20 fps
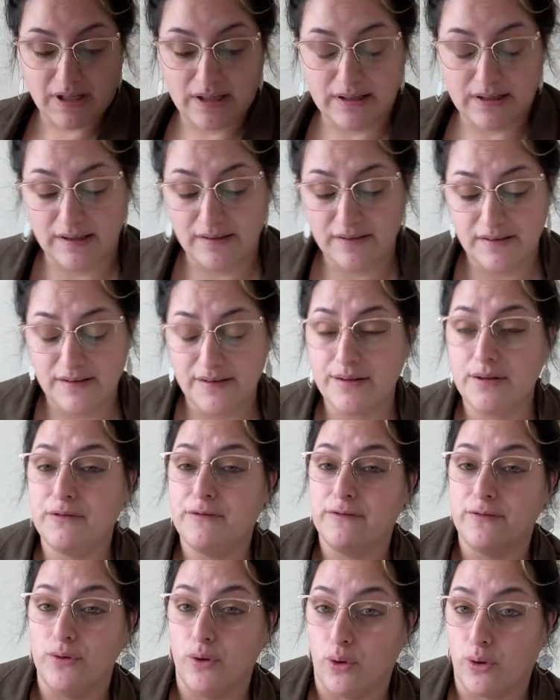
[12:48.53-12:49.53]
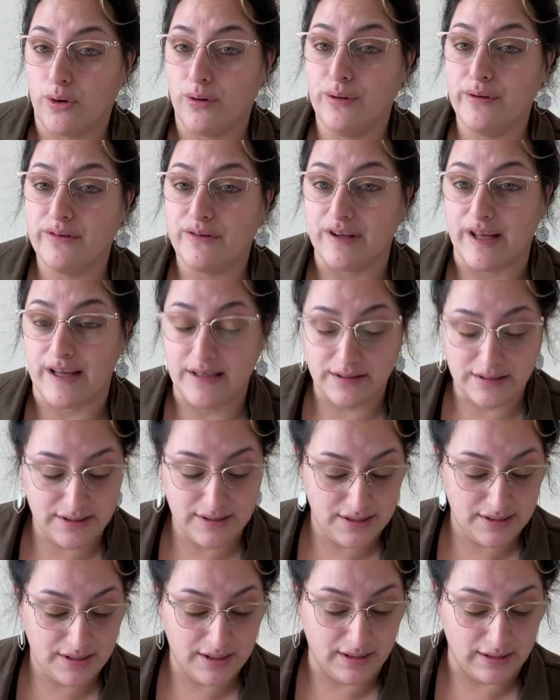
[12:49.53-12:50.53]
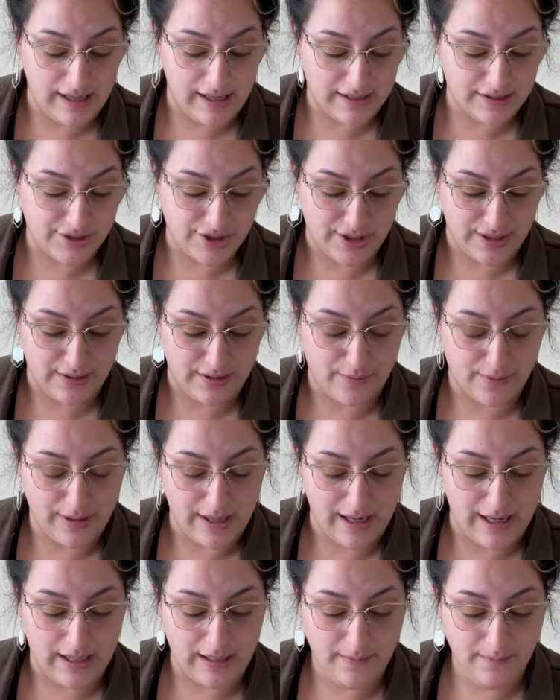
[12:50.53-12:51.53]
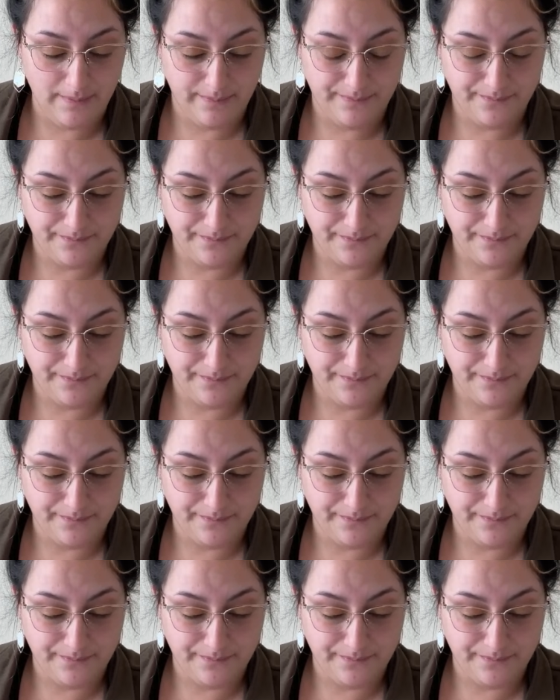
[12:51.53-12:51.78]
This is in the floral scent collection, okay?